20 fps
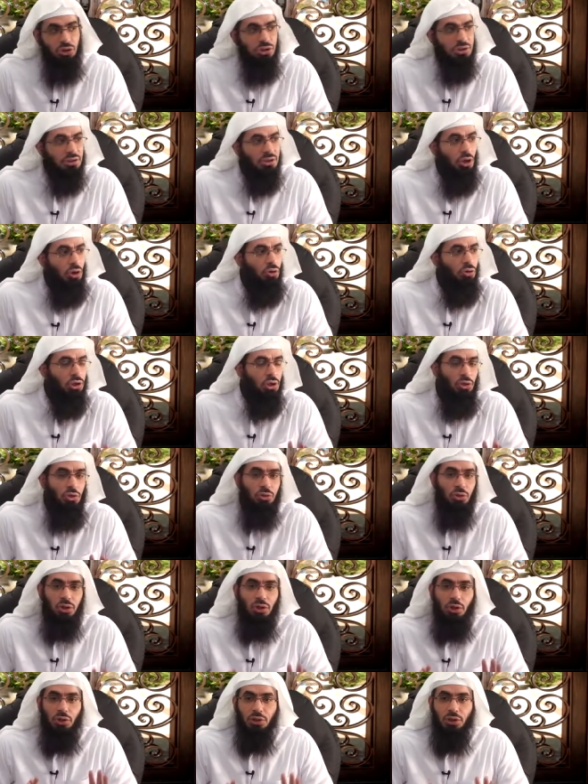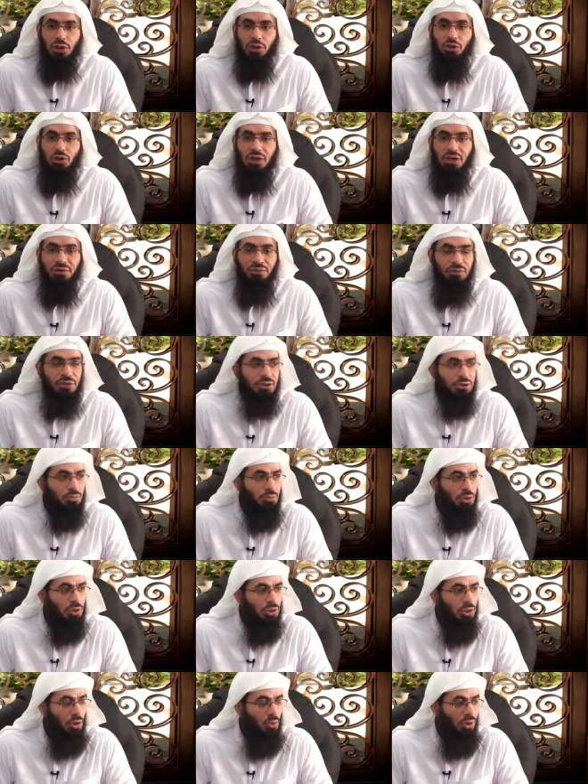You're going to say, okay, okay, okay, you convinced
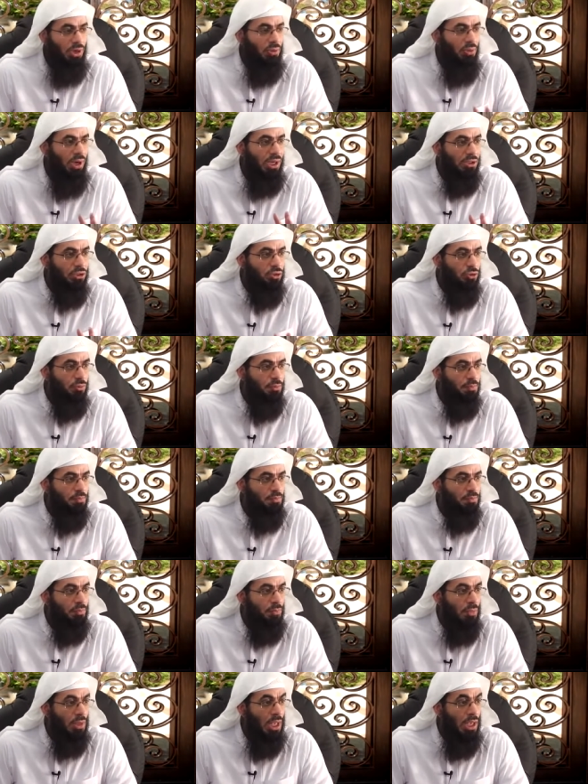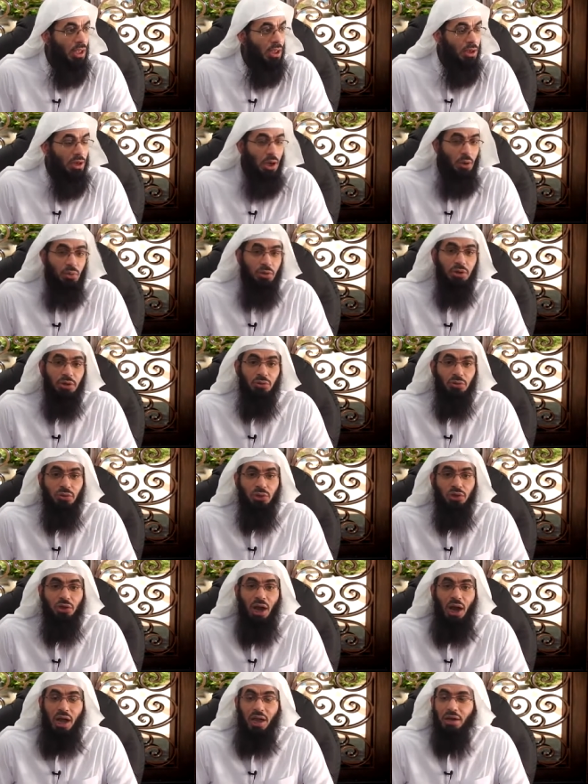me. Now what do I do? Now when,
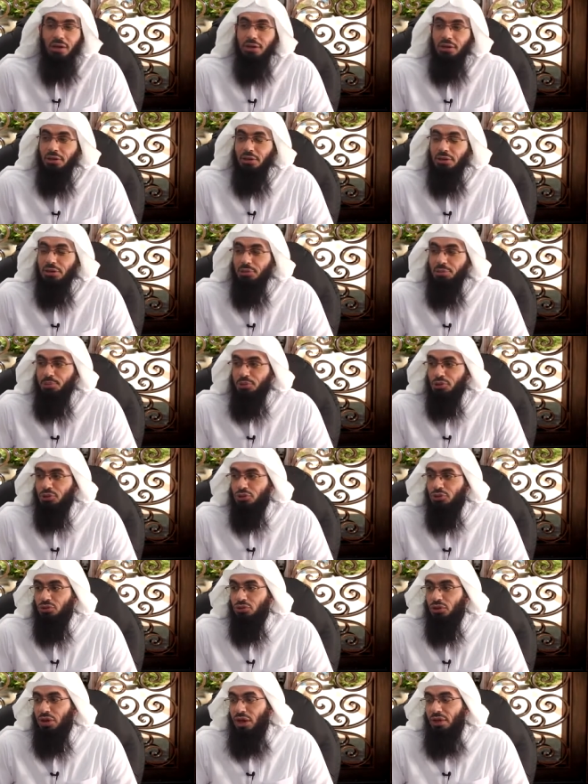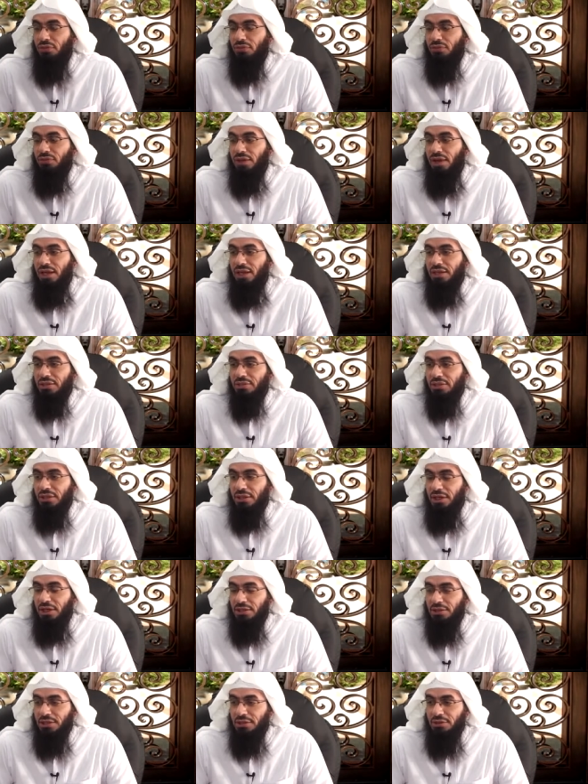when you're on pursuit of
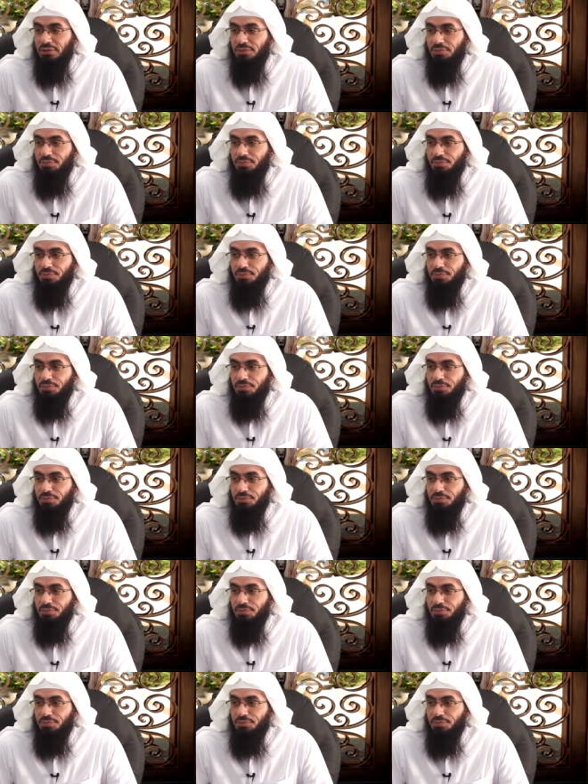Laylatul Qadr,